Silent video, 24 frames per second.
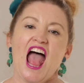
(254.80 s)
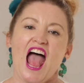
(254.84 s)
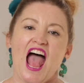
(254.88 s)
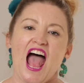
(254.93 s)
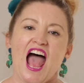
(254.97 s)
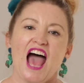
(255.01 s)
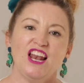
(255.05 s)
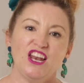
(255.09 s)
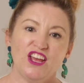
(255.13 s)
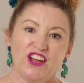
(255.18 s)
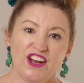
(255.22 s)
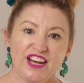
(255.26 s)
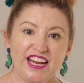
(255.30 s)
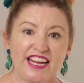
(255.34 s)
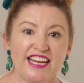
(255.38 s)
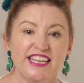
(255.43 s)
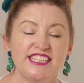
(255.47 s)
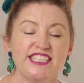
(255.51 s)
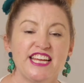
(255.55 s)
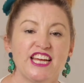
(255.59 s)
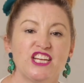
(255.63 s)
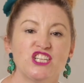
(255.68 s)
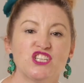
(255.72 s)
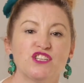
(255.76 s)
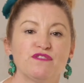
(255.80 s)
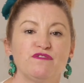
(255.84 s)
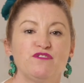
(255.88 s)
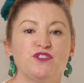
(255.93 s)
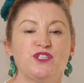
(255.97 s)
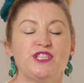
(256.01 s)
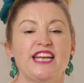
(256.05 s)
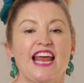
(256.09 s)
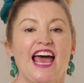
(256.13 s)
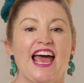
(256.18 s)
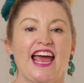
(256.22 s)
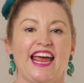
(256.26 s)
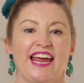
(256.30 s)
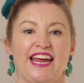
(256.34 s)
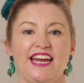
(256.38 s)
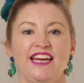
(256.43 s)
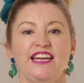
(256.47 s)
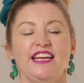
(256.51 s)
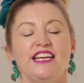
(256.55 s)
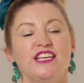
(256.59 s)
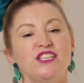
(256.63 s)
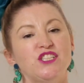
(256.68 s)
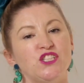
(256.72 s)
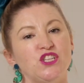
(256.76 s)
Our learning intention for
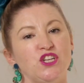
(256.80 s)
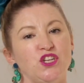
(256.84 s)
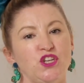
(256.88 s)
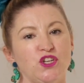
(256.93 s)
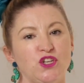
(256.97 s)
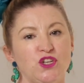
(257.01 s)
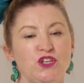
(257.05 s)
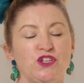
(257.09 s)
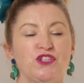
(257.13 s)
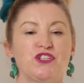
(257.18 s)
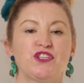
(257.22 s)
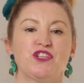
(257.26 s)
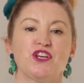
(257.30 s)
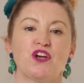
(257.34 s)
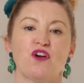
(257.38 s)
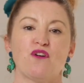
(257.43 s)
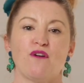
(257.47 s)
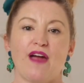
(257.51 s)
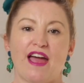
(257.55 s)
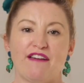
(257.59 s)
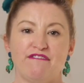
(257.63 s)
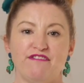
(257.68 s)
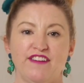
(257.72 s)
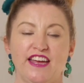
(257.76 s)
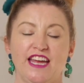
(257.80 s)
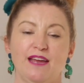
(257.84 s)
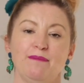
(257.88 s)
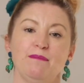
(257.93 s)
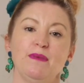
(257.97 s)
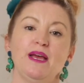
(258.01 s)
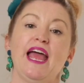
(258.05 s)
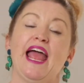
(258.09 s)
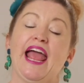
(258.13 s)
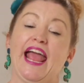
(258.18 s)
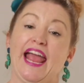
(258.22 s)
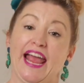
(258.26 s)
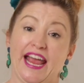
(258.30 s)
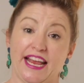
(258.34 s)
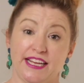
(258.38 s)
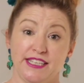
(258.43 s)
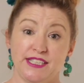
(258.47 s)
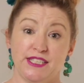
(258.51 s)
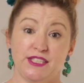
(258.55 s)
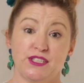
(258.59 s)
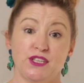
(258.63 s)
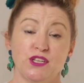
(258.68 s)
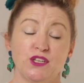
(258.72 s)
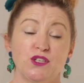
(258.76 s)
today is to use the grapheme
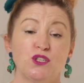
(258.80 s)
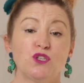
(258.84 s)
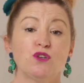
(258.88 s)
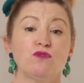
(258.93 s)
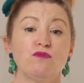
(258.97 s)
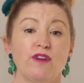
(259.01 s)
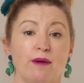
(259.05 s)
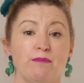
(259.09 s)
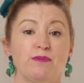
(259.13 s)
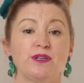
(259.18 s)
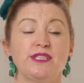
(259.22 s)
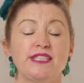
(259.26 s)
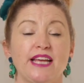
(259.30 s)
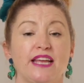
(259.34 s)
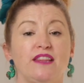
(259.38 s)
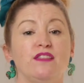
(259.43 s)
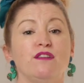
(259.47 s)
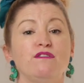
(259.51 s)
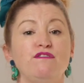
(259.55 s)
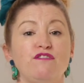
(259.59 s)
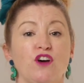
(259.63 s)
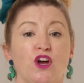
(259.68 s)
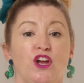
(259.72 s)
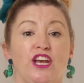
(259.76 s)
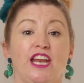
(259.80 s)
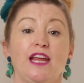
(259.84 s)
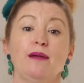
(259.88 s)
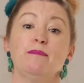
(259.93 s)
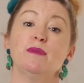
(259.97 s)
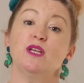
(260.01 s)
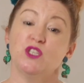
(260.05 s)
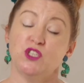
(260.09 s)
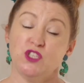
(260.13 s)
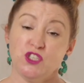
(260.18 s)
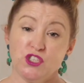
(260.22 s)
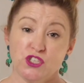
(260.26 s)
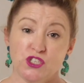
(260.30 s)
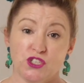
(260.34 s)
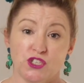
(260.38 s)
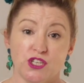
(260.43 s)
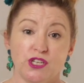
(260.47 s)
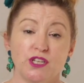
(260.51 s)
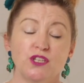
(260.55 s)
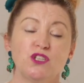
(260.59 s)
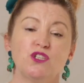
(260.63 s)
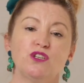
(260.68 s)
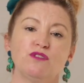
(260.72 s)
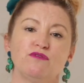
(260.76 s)
S to represent the phoneme Z
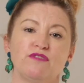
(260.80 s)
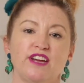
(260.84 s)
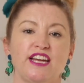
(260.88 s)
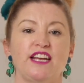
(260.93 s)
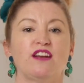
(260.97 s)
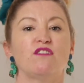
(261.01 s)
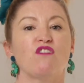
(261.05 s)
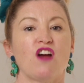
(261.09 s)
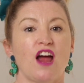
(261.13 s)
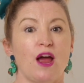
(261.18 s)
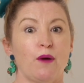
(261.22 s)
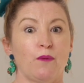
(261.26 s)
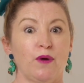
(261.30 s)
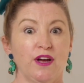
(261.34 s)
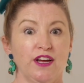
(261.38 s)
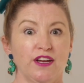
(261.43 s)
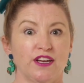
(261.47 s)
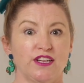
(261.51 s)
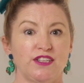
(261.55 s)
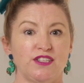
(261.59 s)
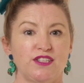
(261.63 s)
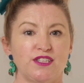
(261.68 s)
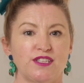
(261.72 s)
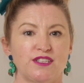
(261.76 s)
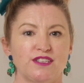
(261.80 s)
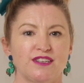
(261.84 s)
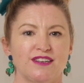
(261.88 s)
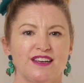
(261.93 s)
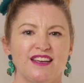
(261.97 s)
to read and write words.